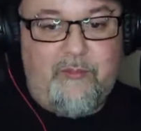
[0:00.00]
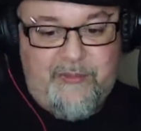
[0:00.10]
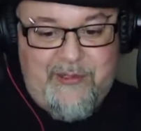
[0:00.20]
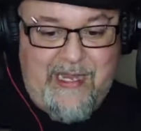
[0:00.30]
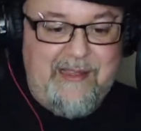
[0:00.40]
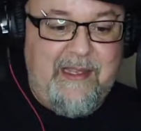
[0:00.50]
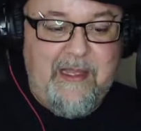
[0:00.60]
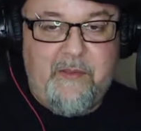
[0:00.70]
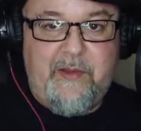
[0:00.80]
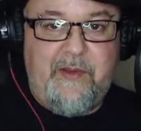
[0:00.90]
sanding
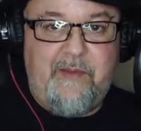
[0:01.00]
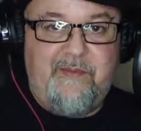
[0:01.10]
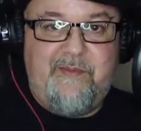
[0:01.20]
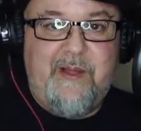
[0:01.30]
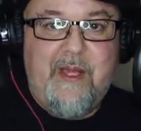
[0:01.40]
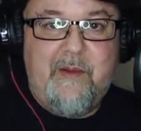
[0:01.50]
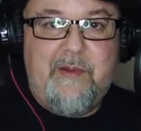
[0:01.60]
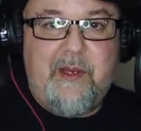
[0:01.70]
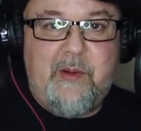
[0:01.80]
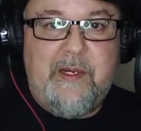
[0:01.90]
it with
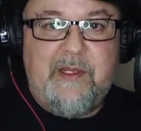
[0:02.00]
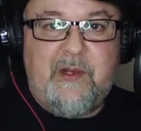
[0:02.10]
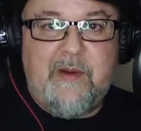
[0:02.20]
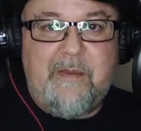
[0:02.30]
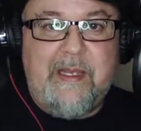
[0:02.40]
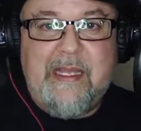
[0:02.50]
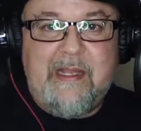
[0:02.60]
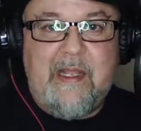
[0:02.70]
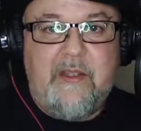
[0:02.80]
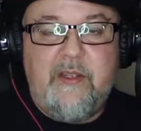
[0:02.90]
a green scrubby,
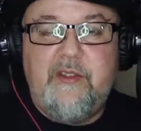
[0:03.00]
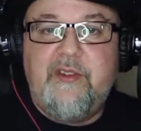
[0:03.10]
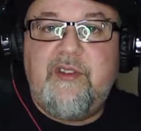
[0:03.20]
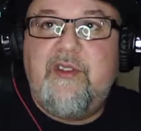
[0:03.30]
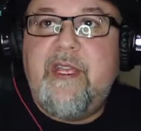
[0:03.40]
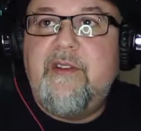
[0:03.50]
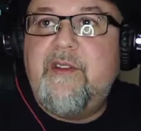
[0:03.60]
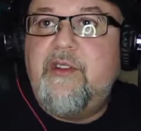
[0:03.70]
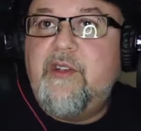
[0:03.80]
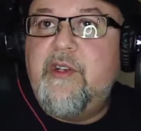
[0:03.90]
and you just
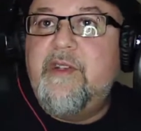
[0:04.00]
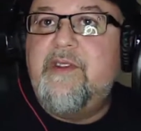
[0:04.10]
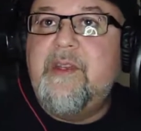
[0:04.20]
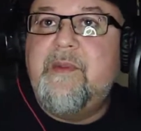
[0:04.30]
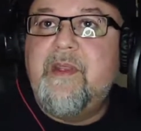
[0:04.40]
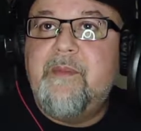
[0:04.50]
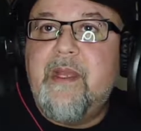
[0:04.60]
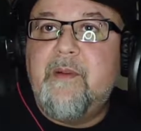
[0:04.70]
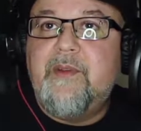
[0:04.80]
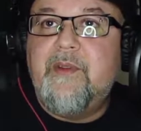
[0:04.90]
can't. You couldn't seem to
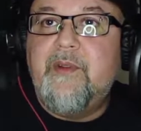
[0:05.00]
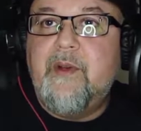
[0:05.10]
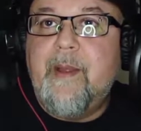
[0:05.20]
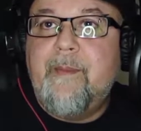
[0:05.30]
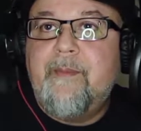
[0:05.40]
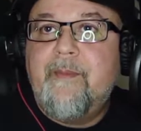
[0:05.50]
be able to do it.